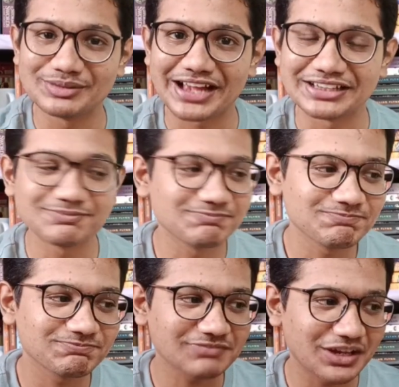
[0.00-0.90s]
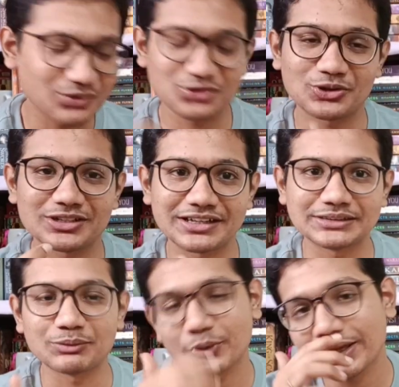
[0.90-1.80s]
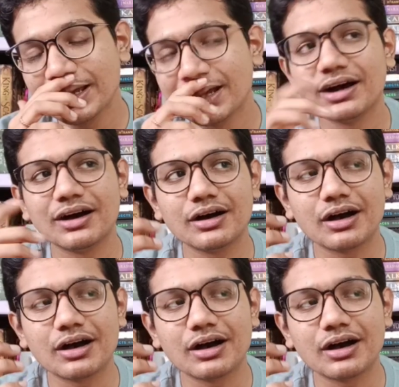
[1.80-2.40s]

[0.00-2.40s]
it was not the right time, okay? I know,